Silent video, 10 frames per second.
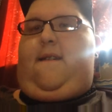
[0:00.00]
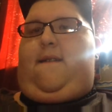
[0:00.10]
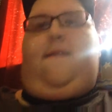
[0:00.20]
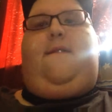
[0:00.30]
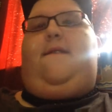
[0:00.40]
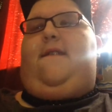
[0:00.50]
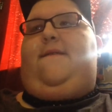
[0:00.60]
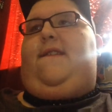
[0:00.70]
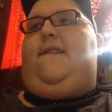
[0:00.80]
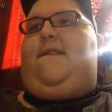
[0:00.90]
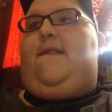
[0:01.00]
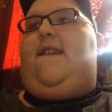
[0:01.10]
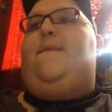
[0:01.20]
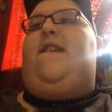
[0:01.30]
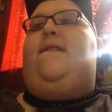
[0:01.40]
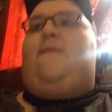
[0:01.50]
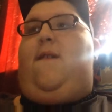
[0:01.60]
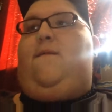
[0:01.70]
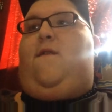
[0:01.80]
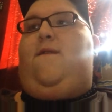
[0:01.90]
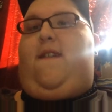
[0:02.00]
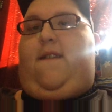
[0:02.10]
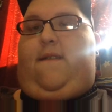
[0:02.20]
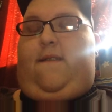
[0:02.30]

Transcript: or if you don't know what that means, Modern Warfare.